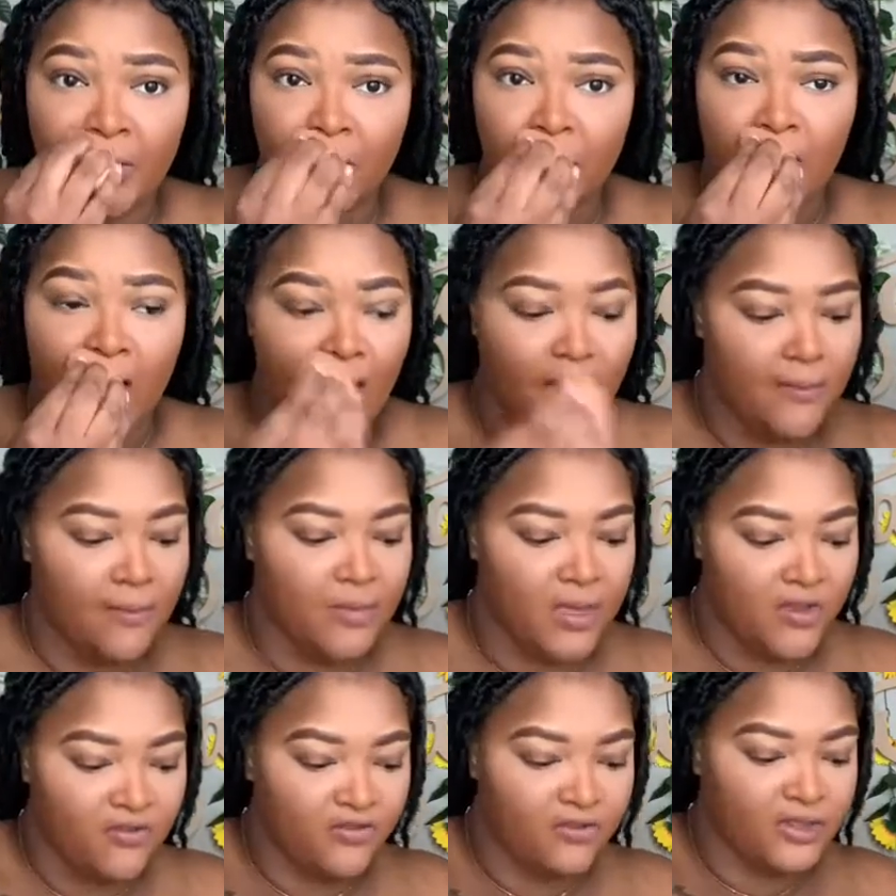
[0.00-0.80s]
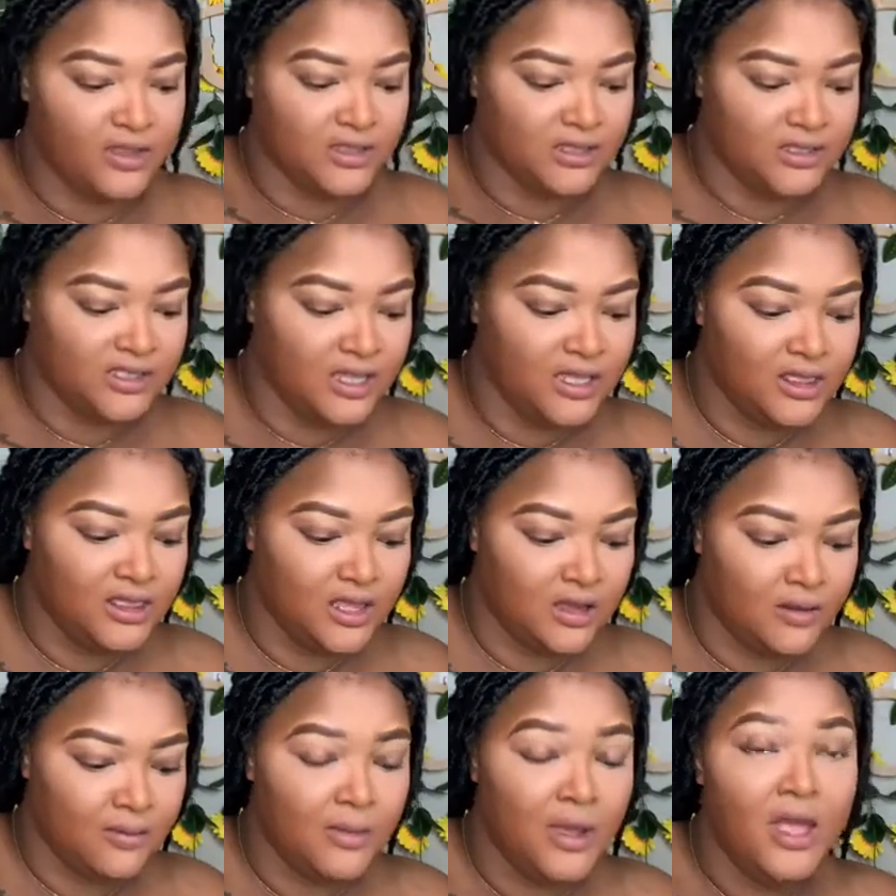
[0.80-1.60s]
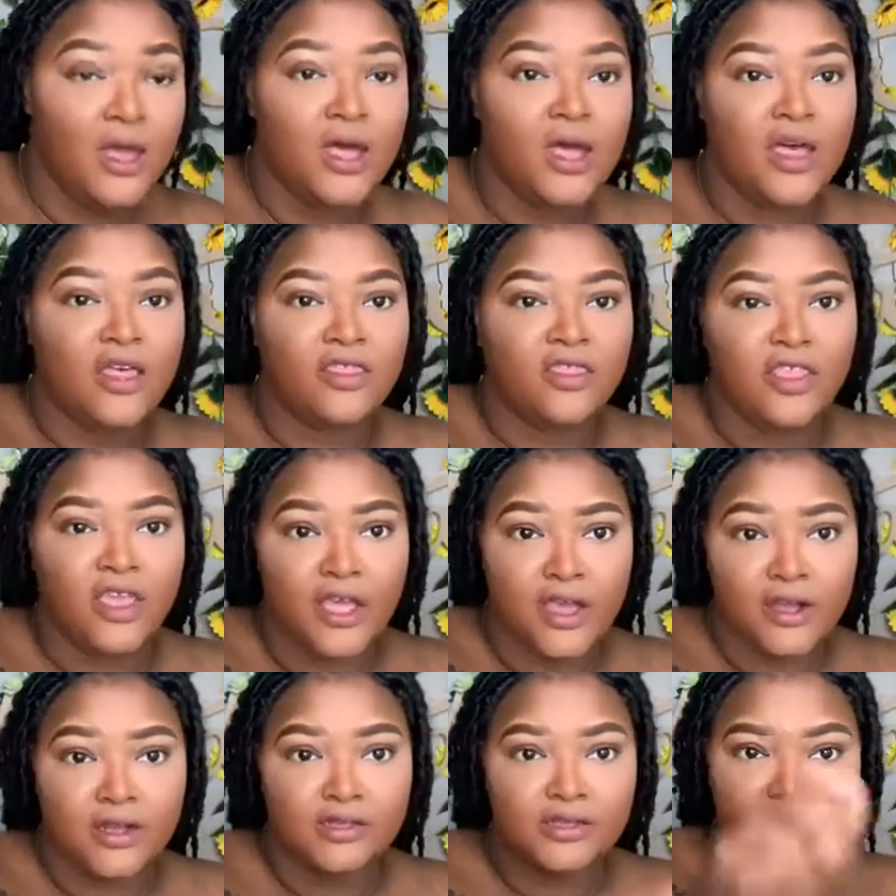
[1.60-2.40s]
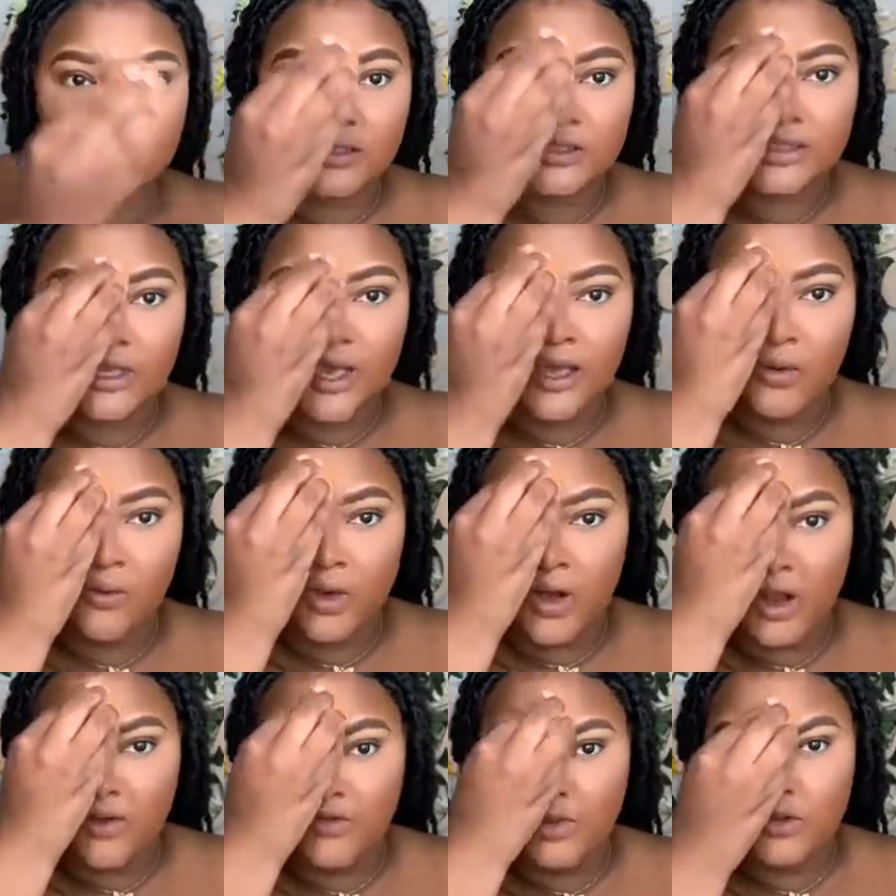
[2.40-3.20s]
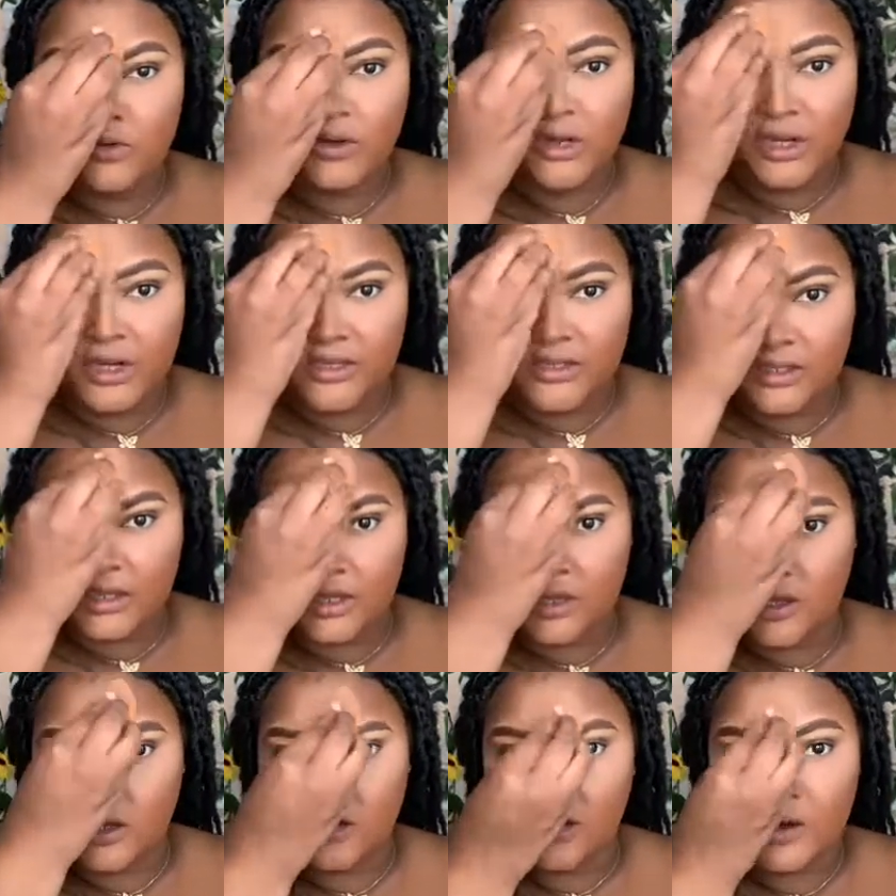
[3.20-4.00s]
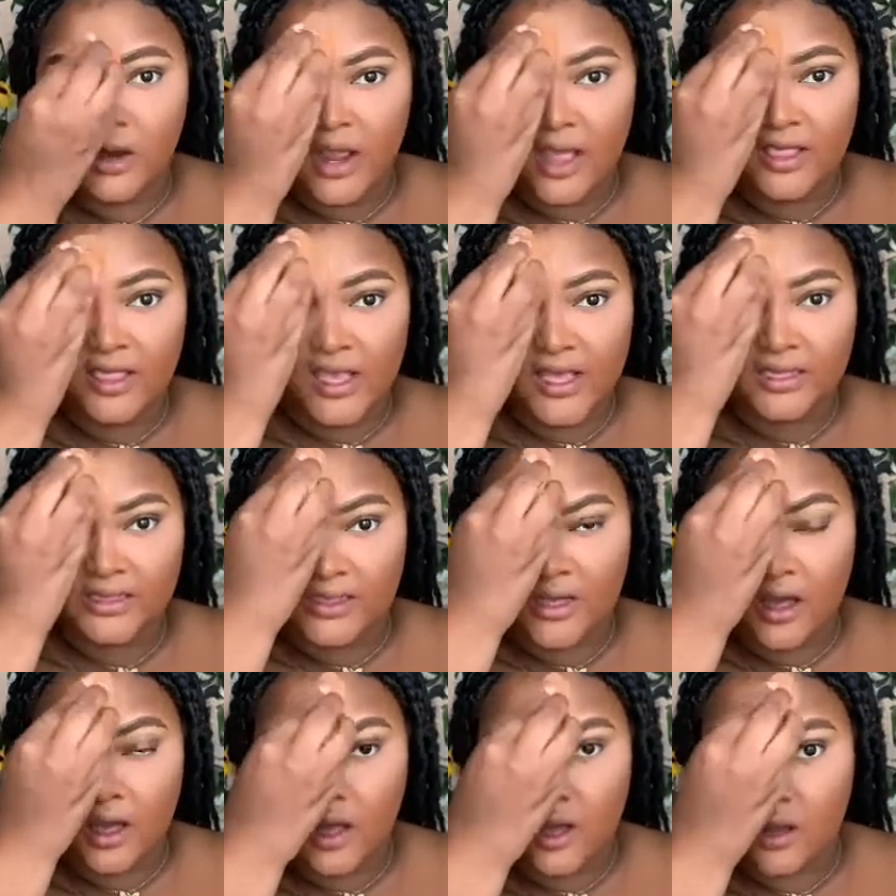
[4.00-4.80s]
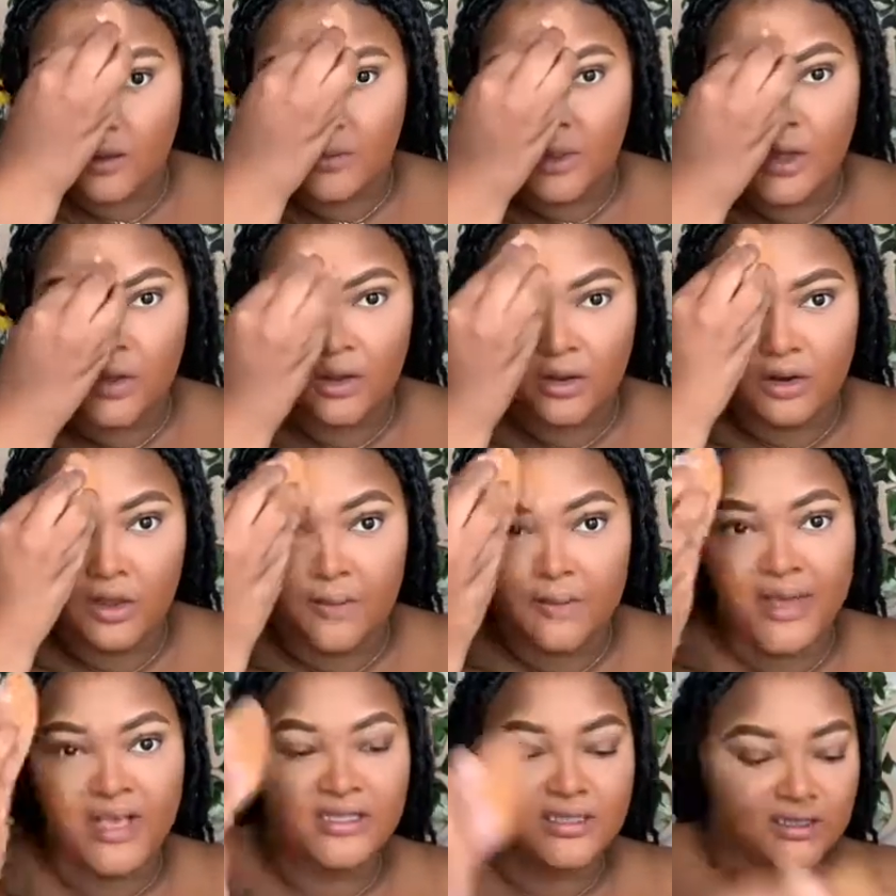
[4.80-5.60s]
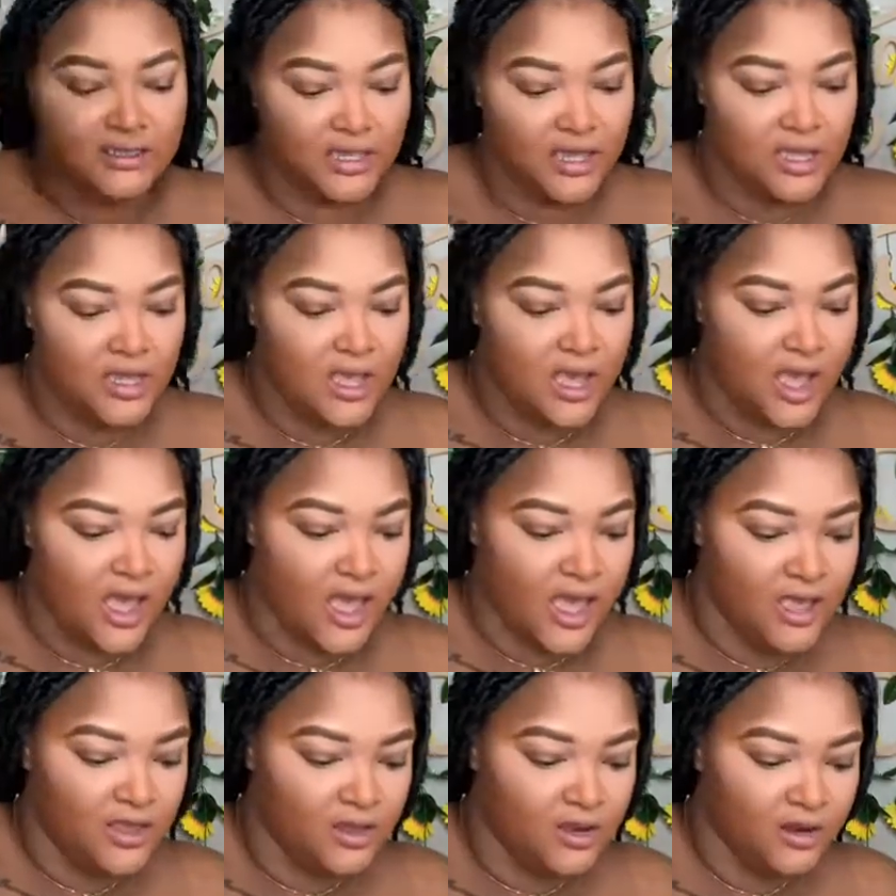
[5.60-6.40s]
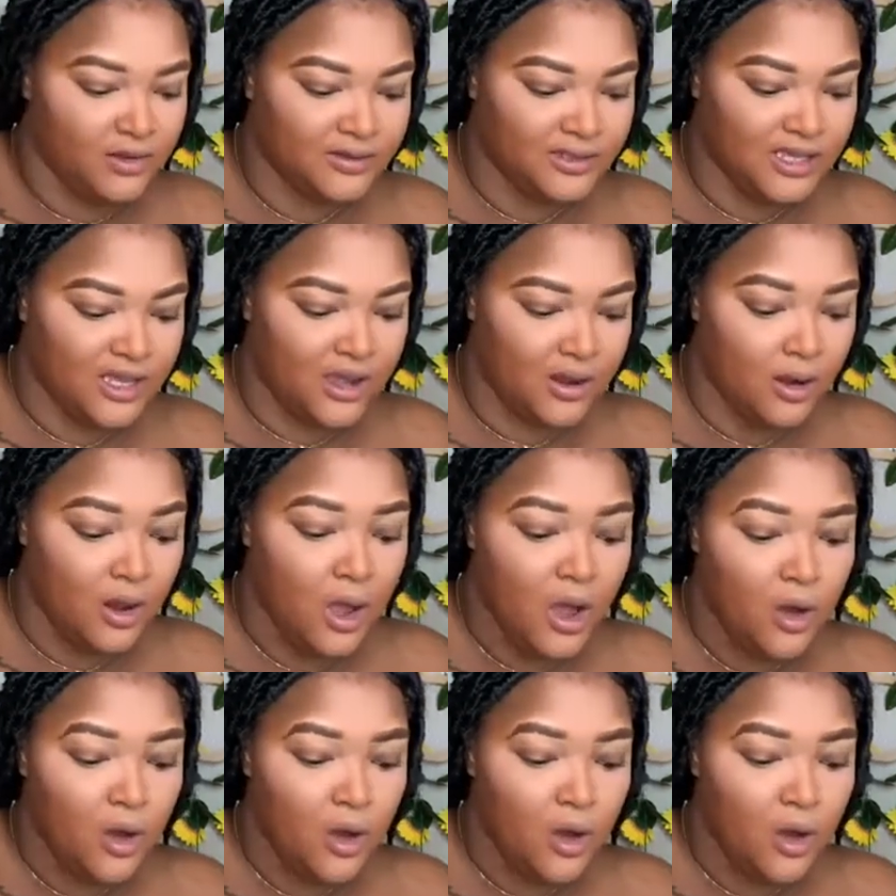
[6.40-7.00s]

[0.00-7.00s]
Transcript: God sent them there to say whatever you needed to hear at that time, the message that he had, you know what I'm saying?